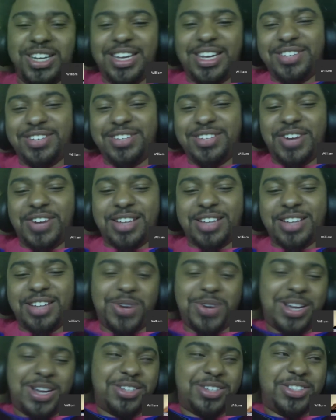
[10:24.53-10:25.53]
even has a
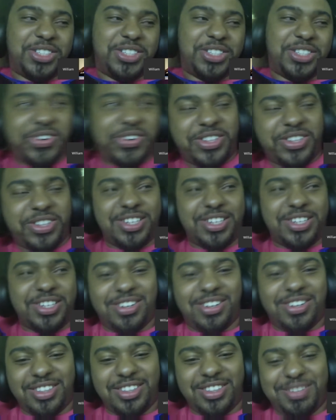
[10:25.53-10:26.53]
regular joke on the
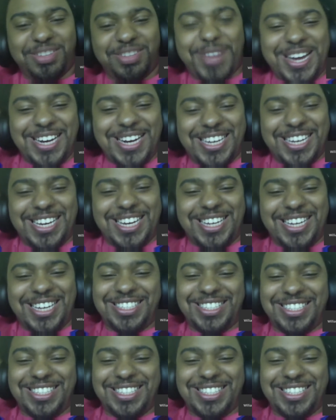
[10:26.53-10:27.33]
podcast.